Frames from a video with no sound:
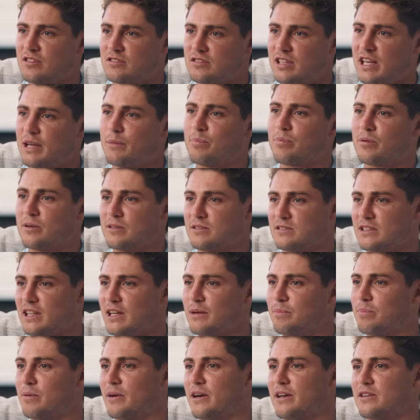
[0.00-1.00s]
deeper and
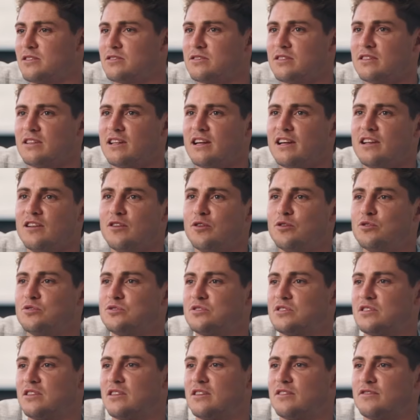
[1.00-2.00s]
deeper into the
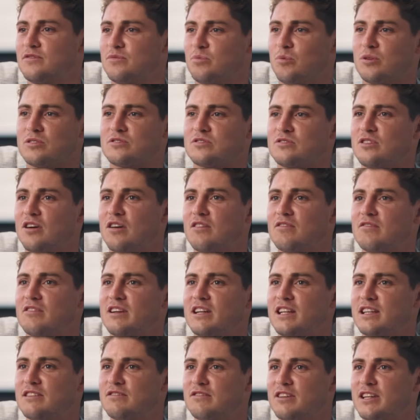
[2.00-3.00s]
illusion of what's not
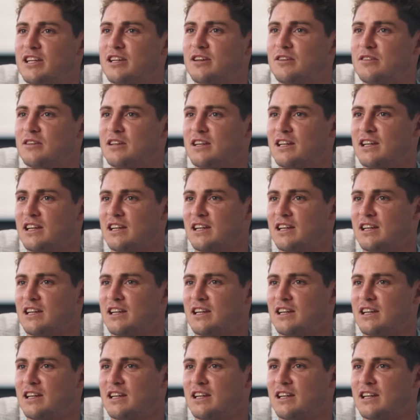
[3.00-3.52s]
really real.